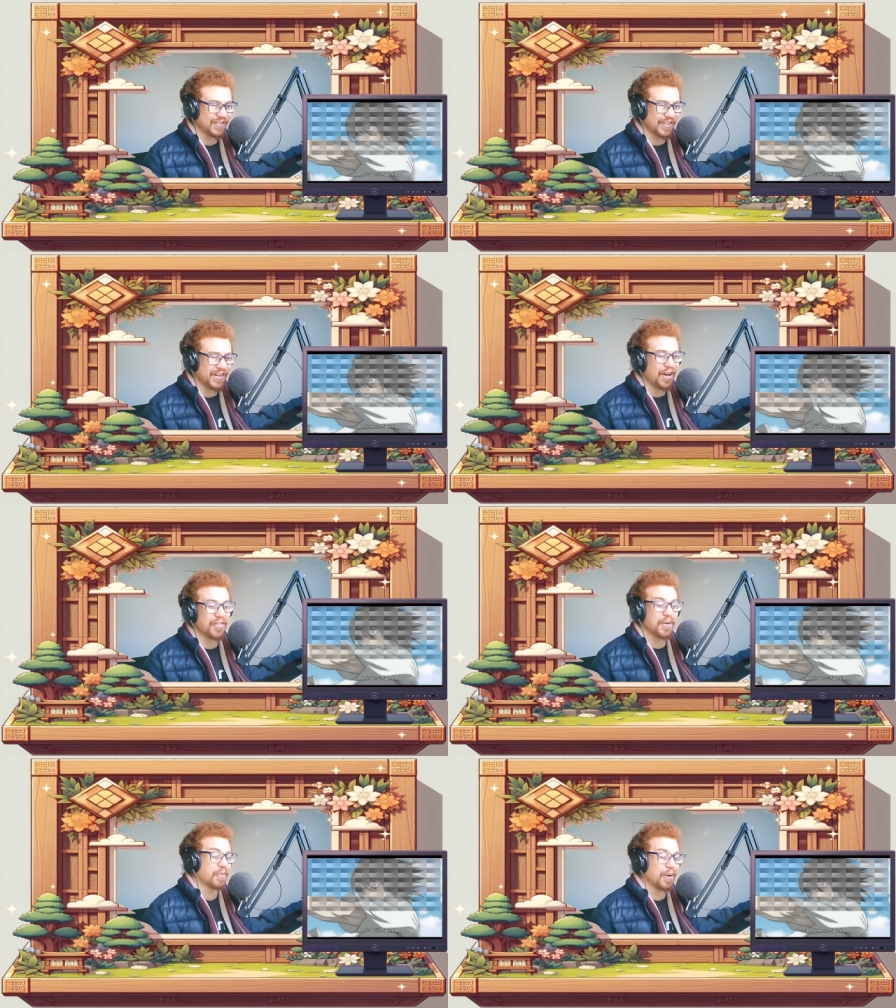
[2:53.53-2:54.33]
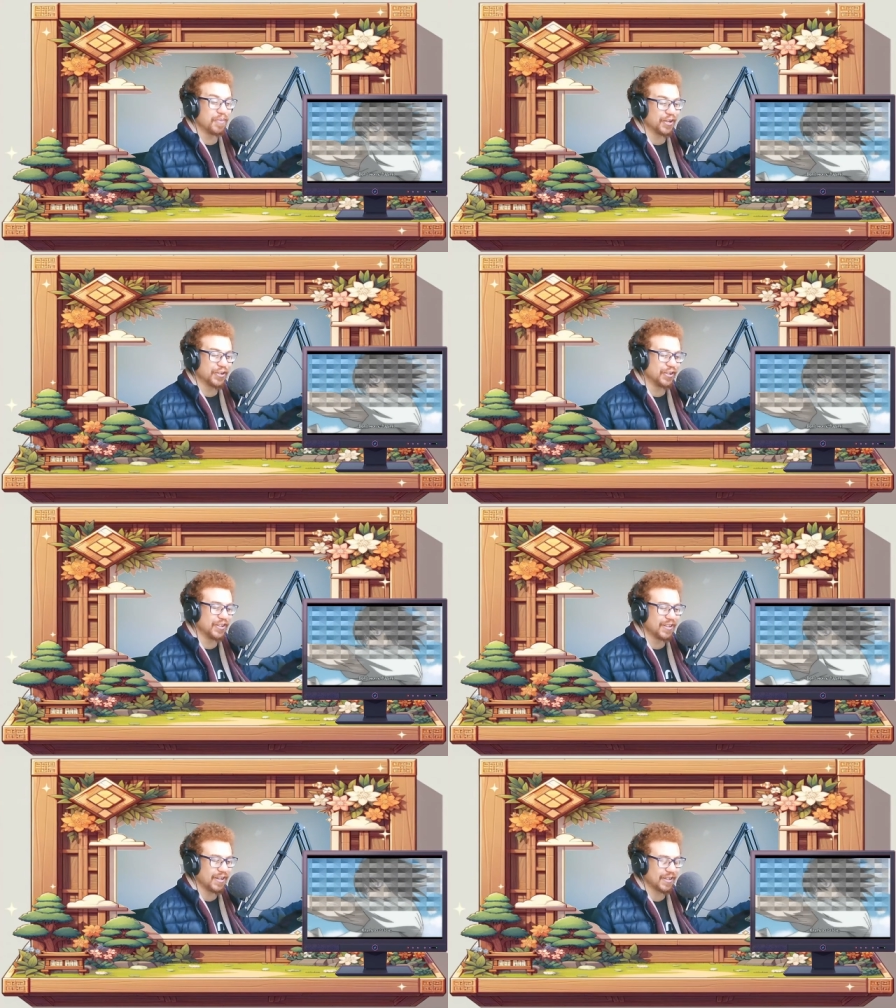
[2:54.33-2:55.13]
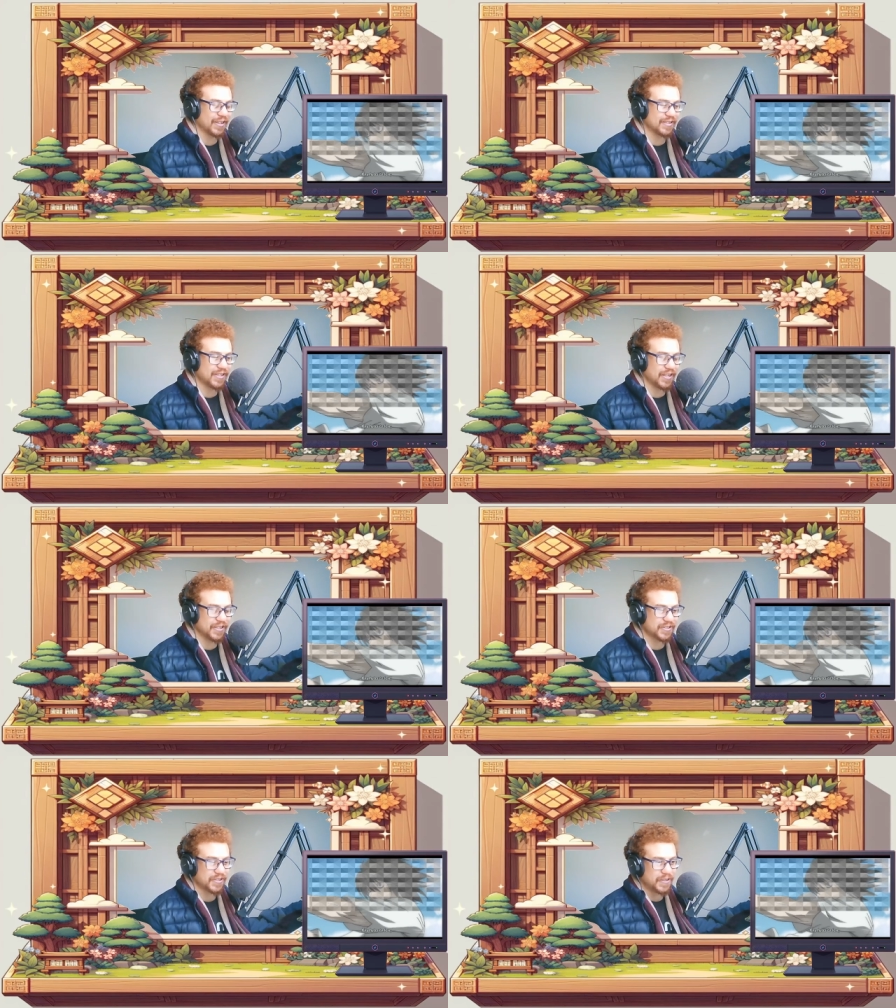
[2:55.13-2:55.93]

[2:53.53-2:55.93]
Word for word: and now they're probably good like at tennis.